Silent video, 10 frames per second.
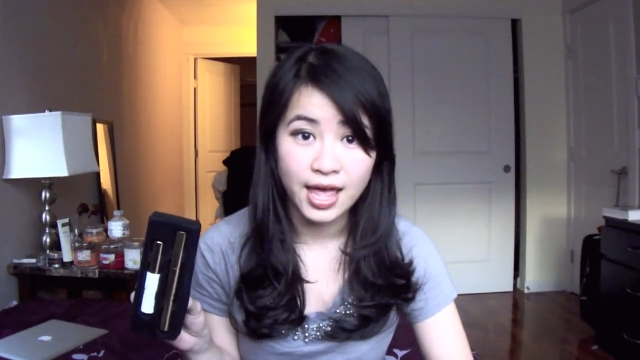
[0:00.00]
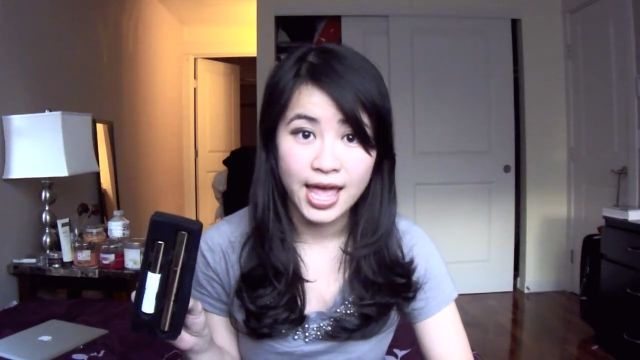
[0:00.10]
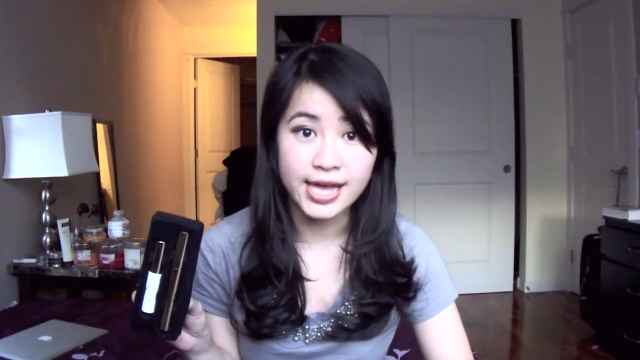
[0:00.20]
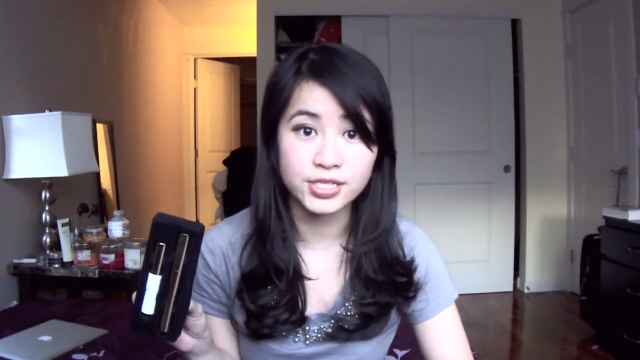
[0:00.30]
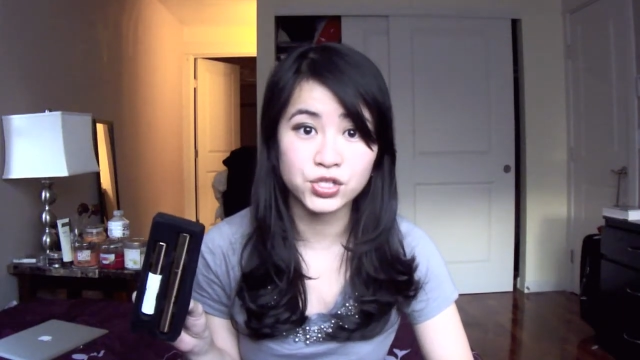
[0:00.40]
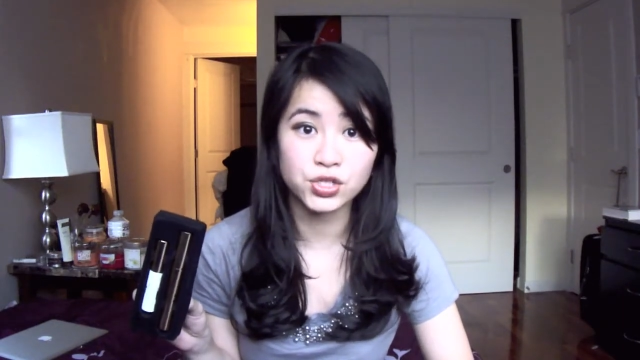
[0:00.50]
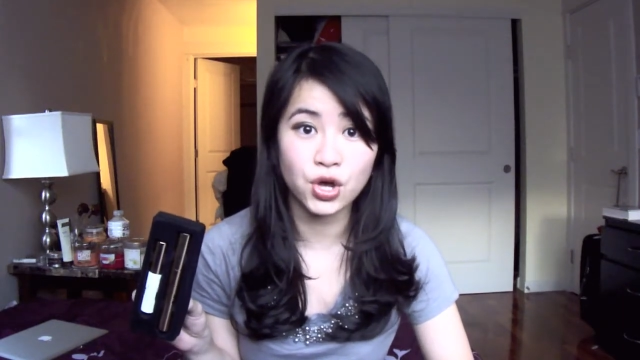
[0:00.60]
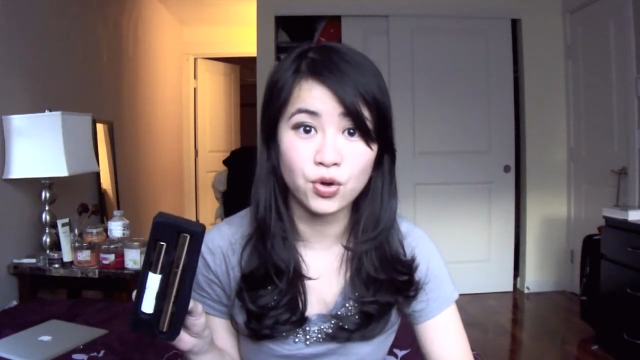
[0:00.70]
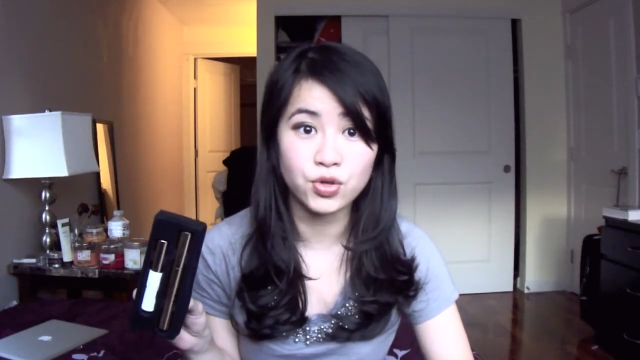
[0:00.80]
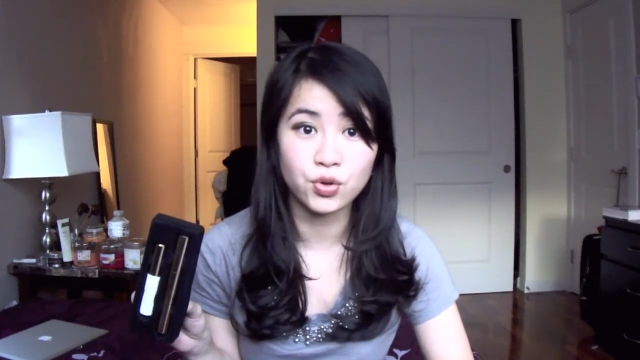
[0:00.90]
And
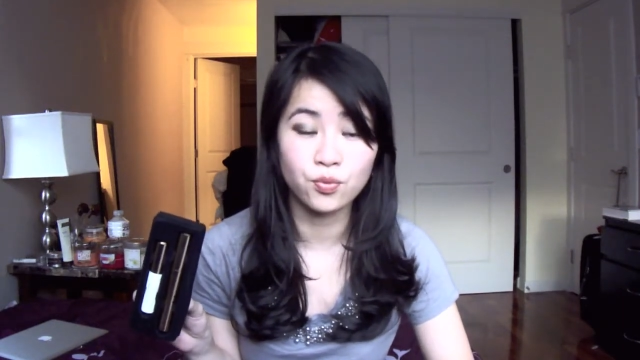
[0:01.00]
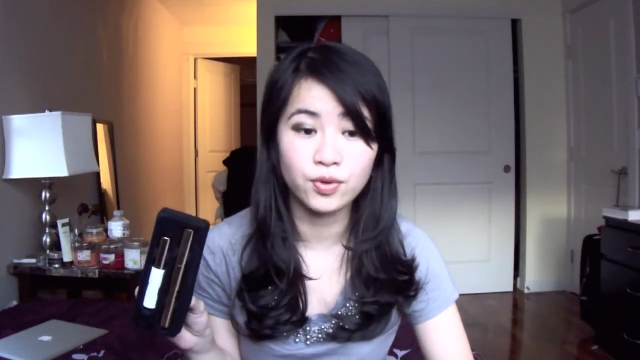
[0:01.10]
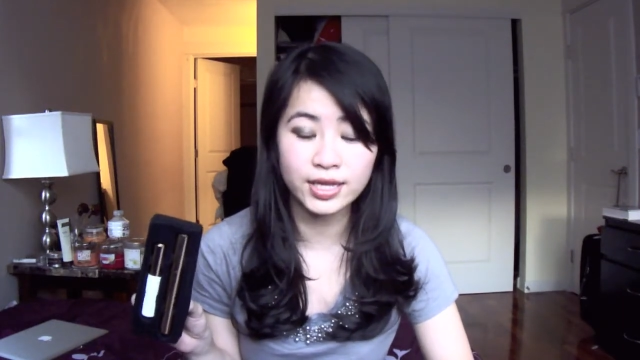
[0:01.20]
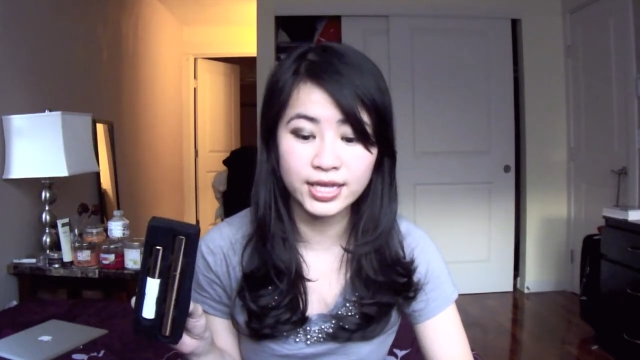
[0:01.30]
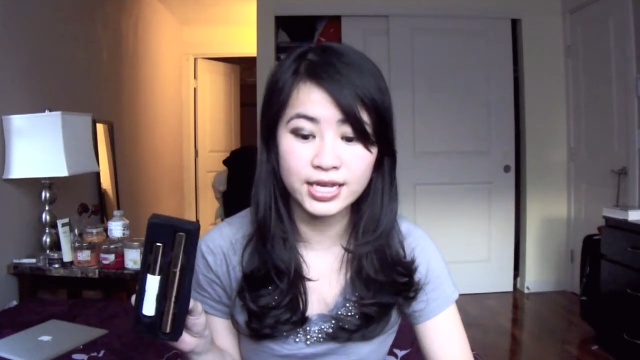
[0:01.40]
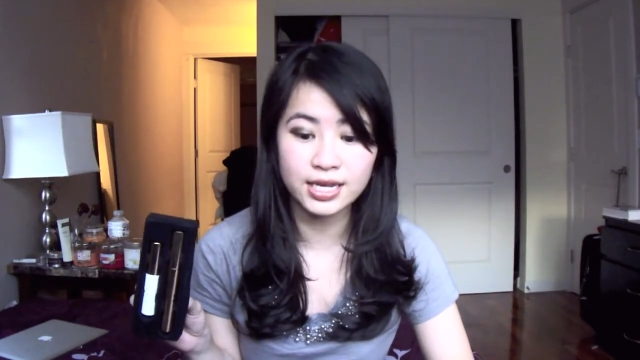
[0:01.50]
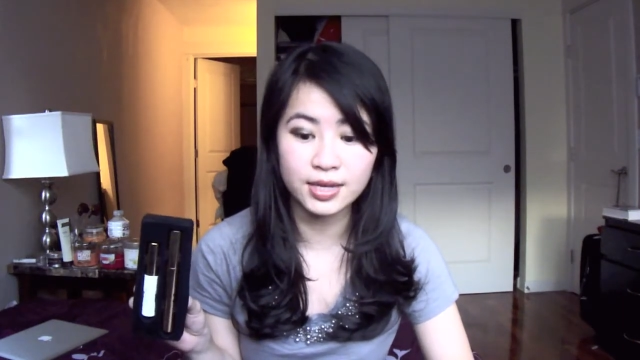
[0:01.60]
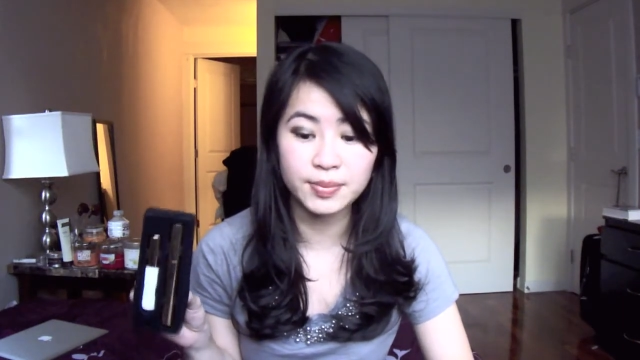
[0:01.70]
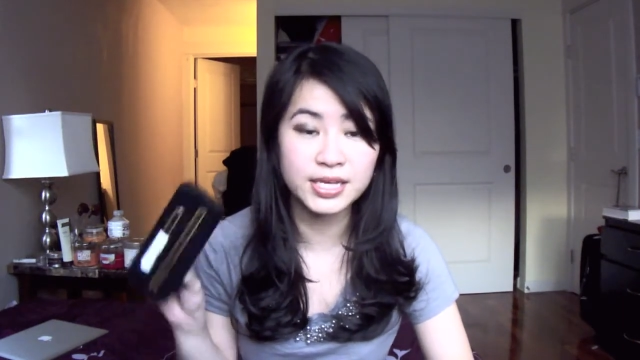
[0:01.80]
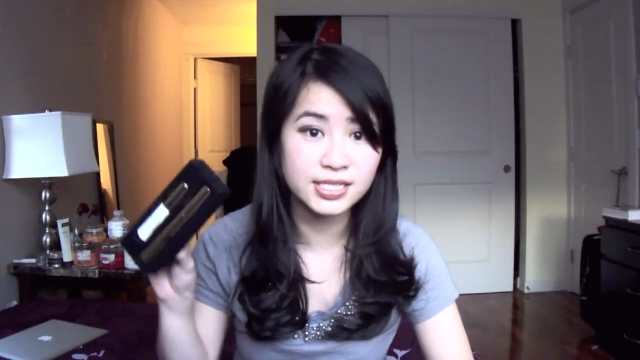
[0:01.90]
so you really
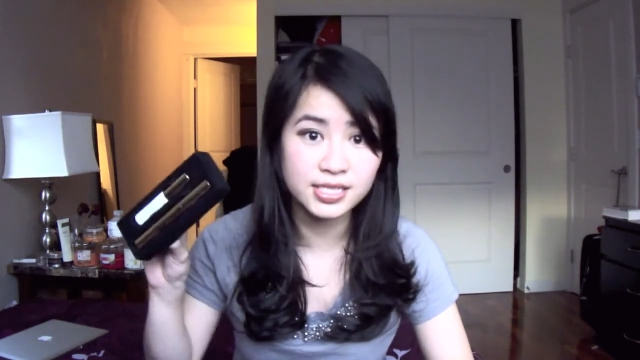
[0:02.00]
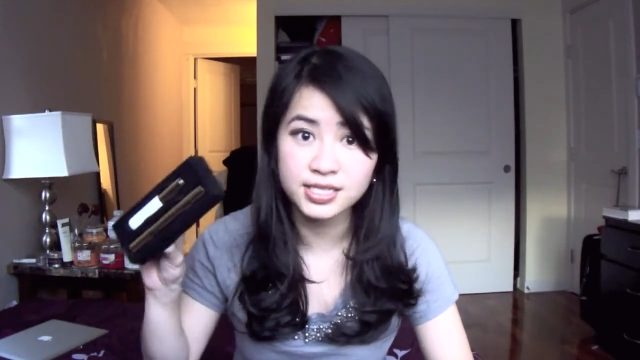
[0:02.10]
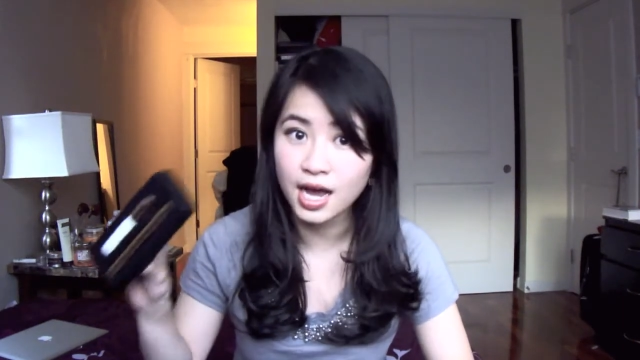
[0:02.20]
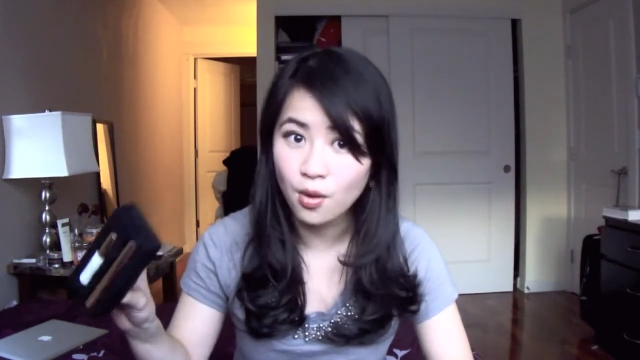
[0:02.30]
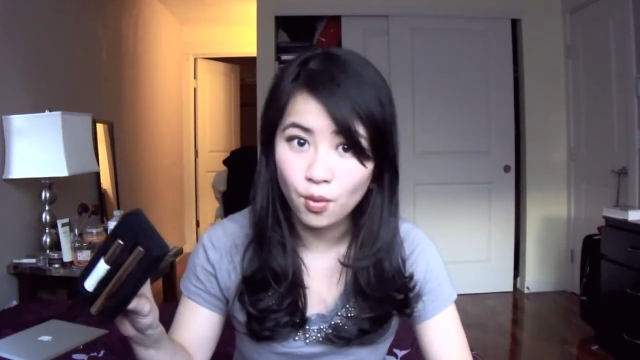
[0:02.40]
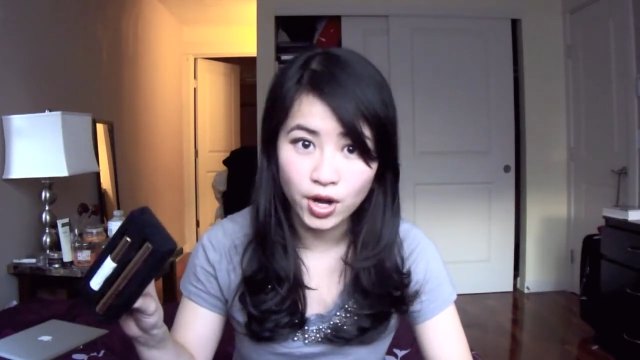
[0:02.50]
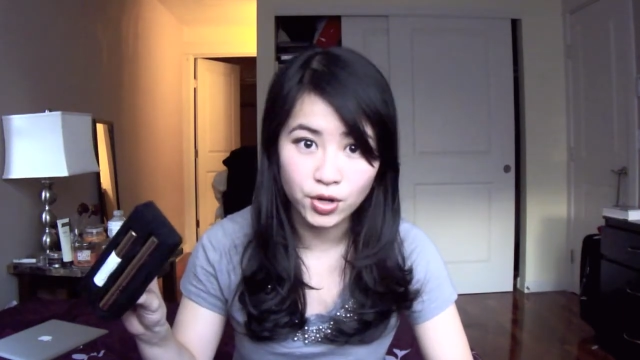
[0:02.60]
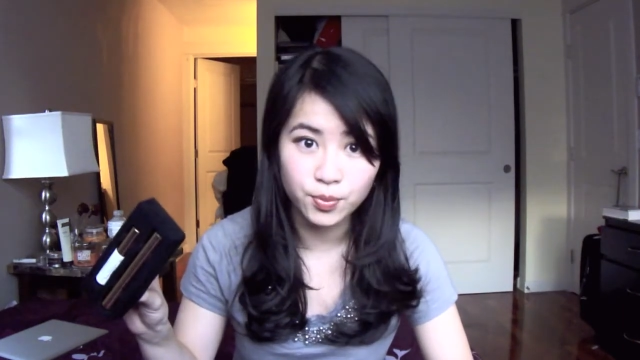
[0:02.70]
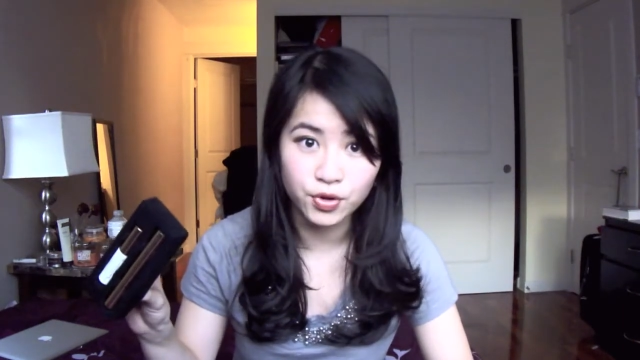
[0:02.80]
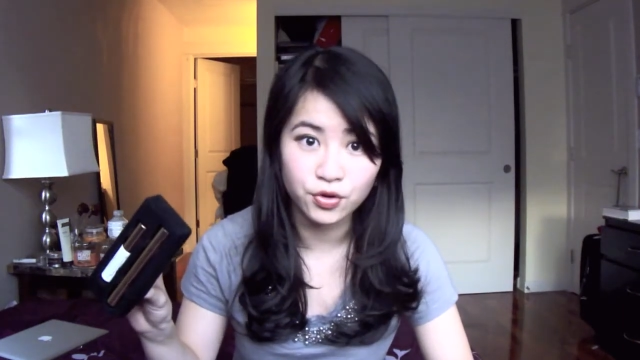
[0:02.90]
need, because it's not
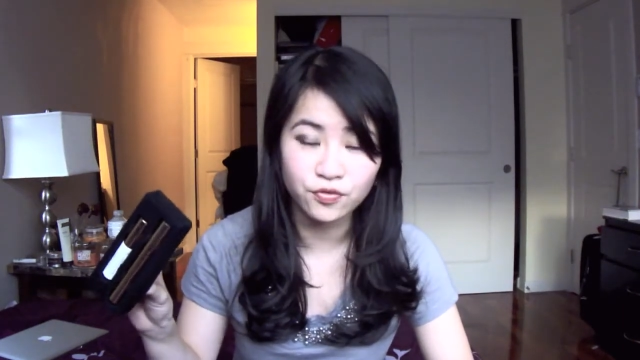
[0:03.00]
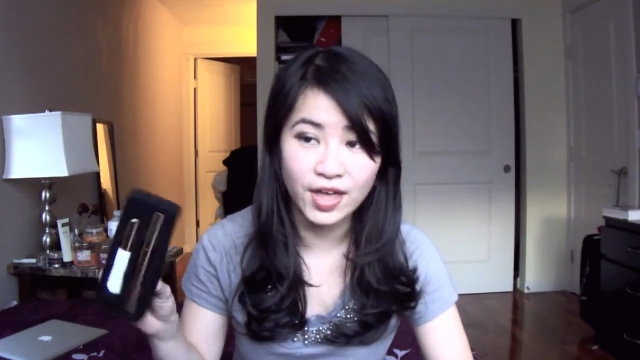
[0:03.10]
waterproof